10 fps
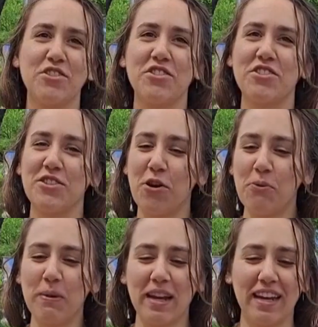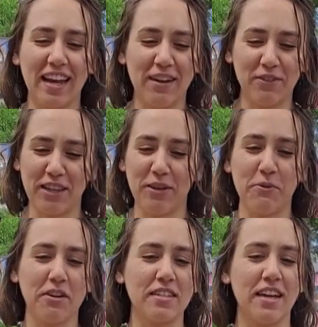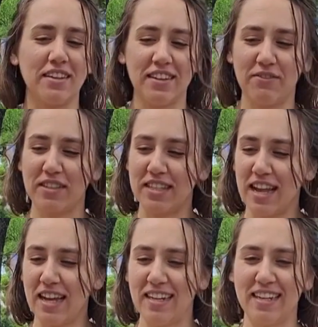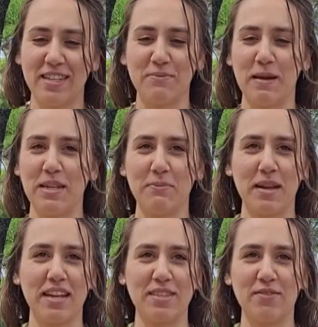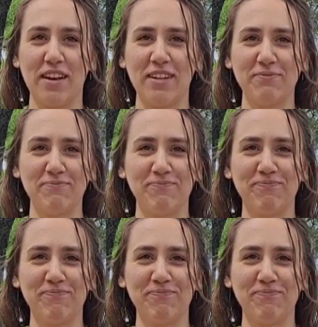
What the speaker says: Just hoping everything works out, and if it's not, it's meant to be. It's fine.